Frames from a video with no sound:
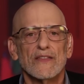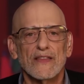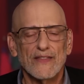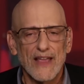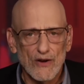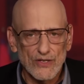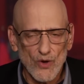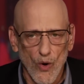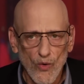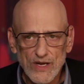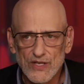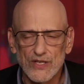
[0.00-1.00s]
there is
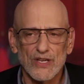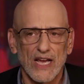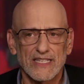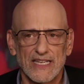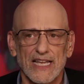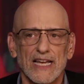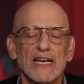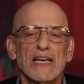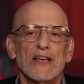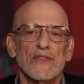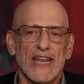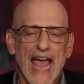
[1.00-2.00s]
always this idea
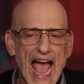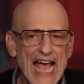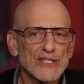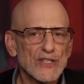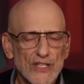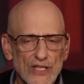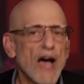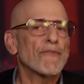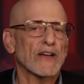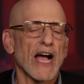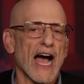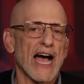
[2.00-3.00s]
that as the
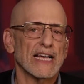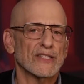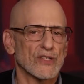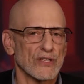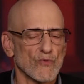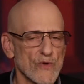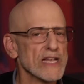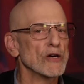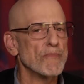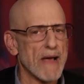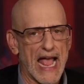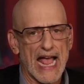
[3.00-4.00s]
tough guys, the
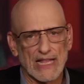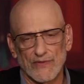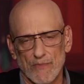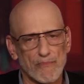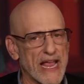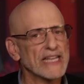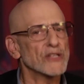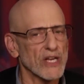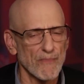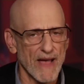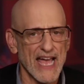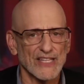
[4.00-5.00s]
real man, the
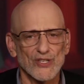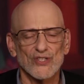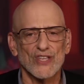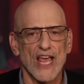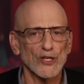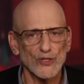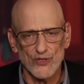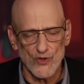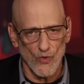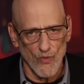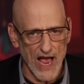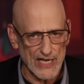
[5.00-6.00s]
basic man settles
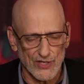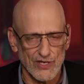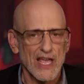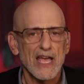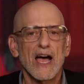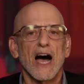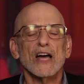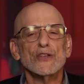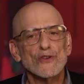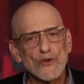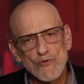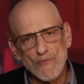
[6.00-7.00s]
the West, a
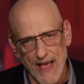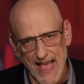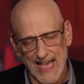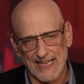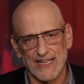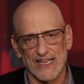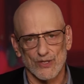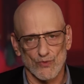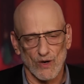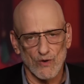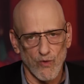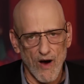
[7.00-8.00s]
new man is
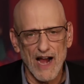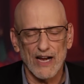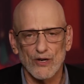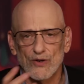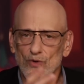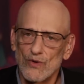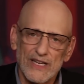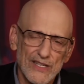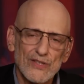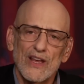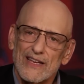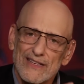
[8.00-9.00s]
required who
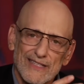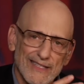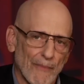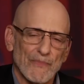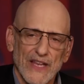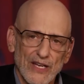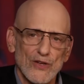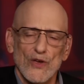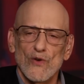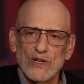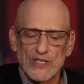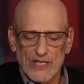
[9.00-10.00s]
is something
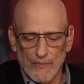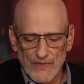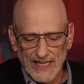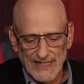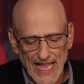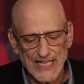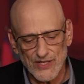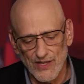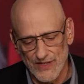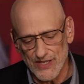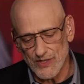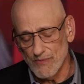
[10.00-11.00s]
new and something less
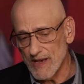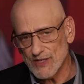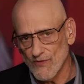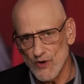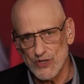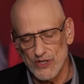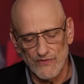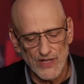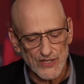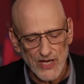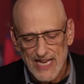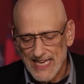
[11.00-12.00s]
than this. The best version of
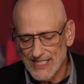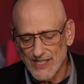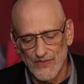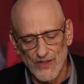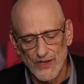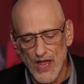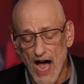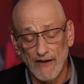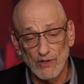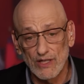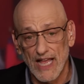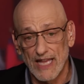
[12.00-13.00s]
this is in the
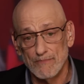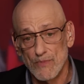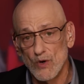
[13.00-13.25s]
novel and